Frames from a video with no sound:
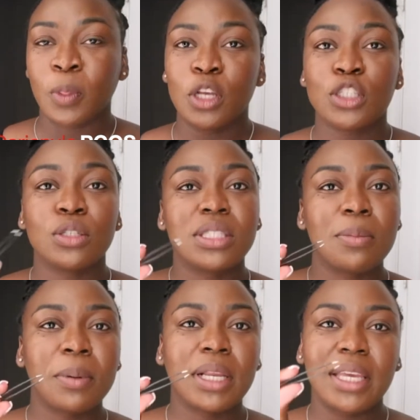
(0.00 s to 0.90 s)
So
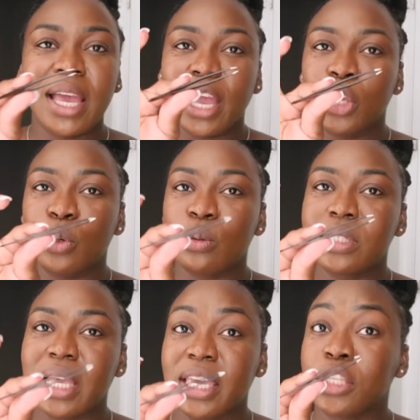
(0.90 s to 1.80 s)
typically I
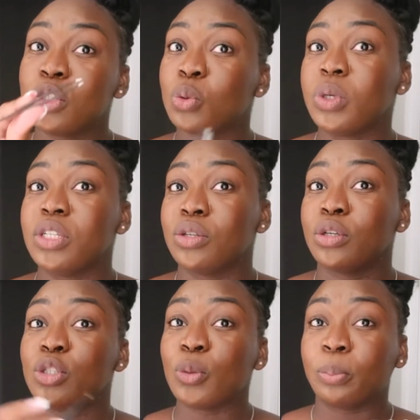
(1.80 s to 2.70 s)
use a
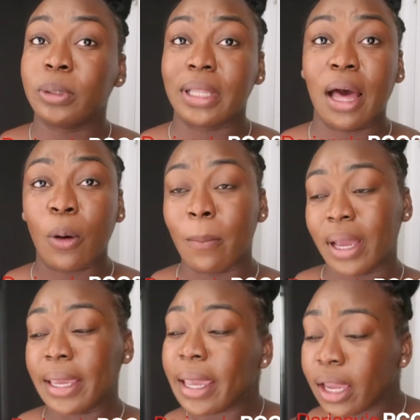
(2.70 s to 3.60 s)
tweezer to pull out
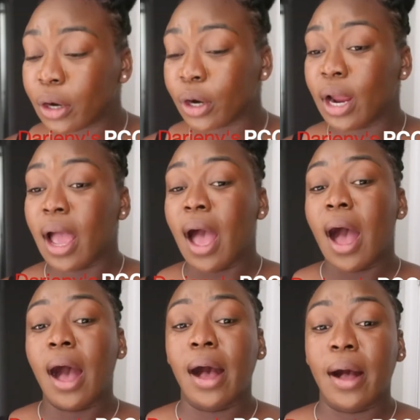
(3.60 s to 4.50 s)
my hair,
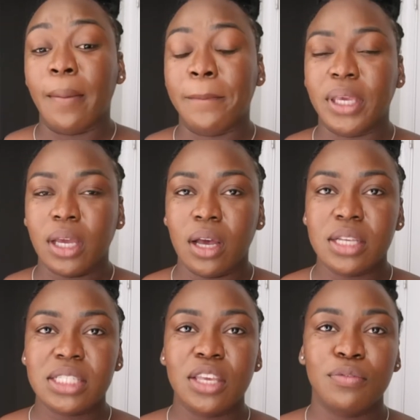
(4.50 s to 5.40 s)

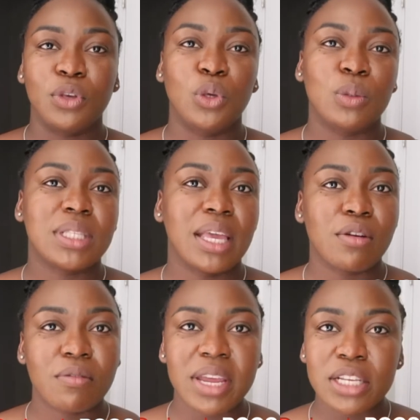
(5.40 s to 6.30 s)
because if you use like
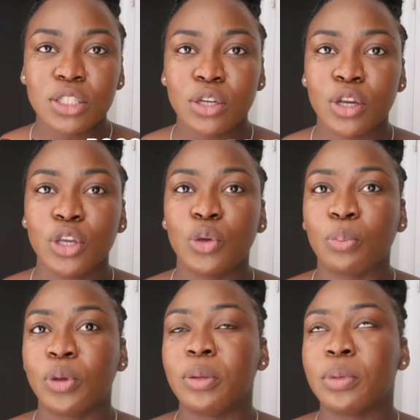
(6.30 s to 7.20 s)
a razor, you're
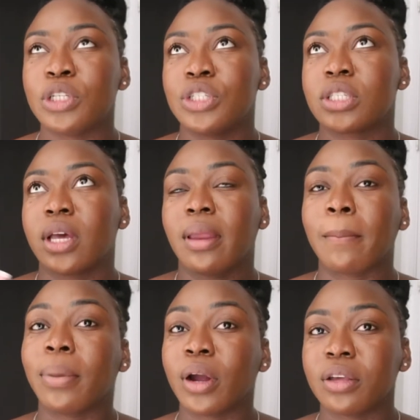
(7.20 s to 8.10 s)
pretty much just cutting
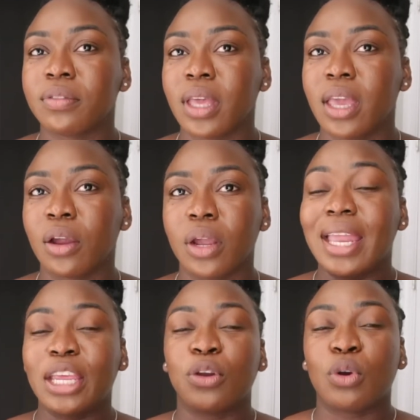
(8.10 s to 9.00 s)
part of the hair
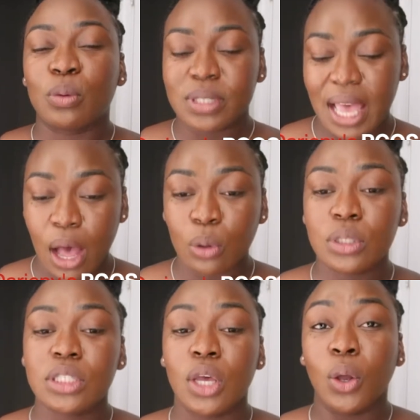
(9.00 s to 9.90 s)
and it grows
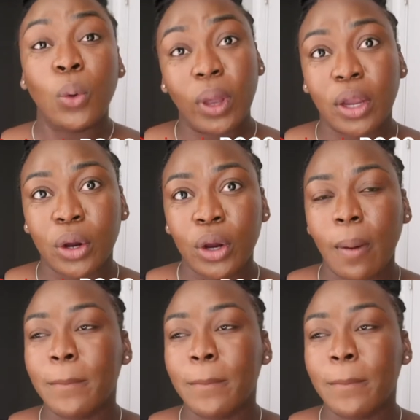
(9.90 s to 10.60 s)
out quicker.